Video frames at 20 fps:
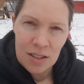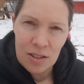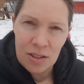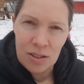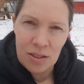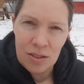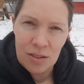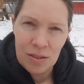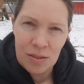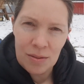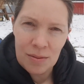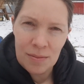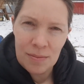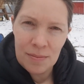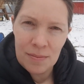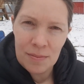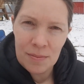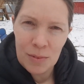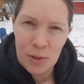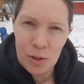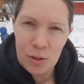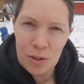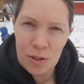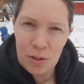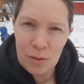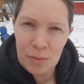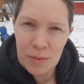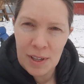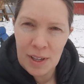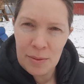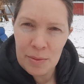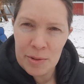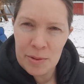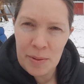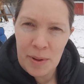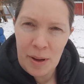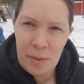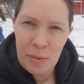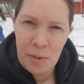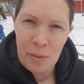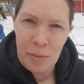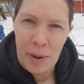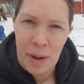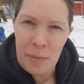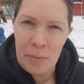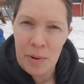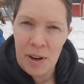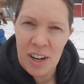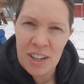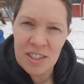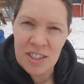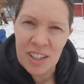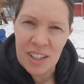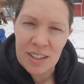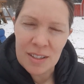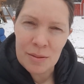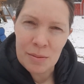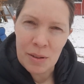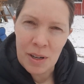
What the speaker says: so YouTube keeps me up on my projects